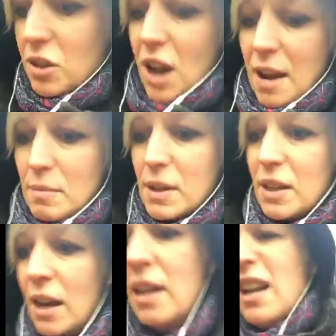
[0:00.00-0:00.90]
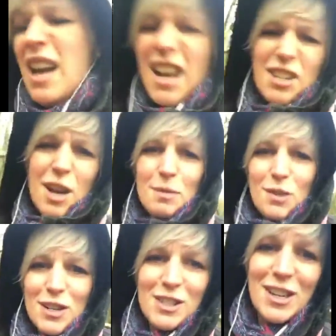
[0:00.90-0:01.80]
James
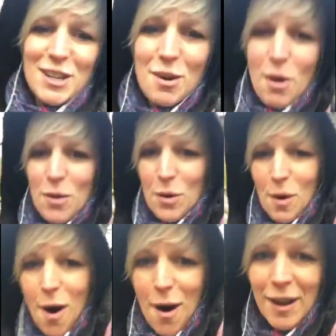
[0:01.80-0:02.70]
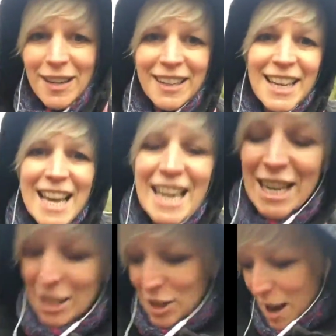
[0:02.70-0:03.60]
Richardson, you know who you are.
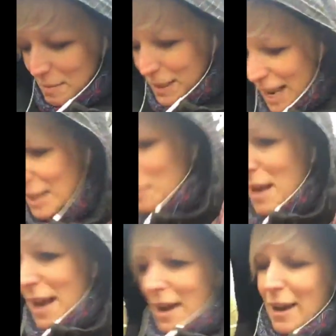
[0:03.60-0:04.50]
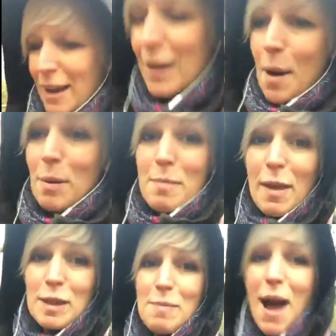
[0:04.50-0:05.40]
James said to me a couple of
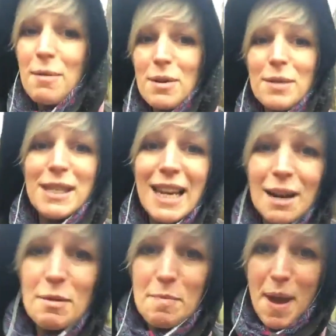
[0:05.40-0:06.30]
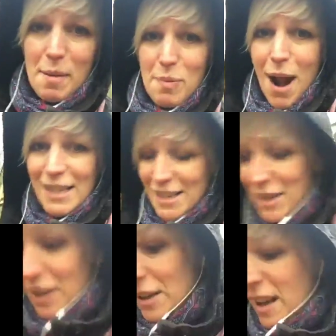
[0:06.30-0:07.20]
months back when I was dealing with being pregnant
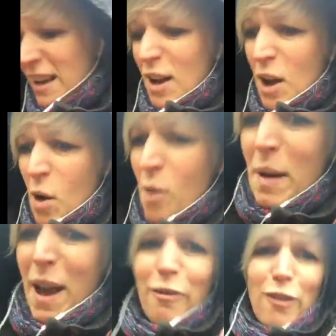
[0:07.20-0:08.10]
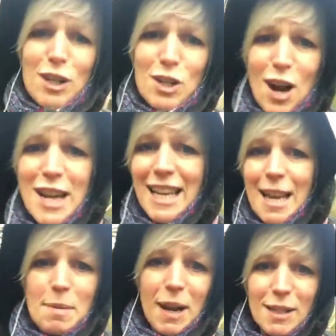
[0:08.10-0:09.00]
and being
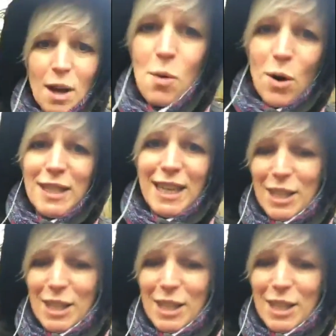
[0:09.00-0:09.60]
frustrated because I wanted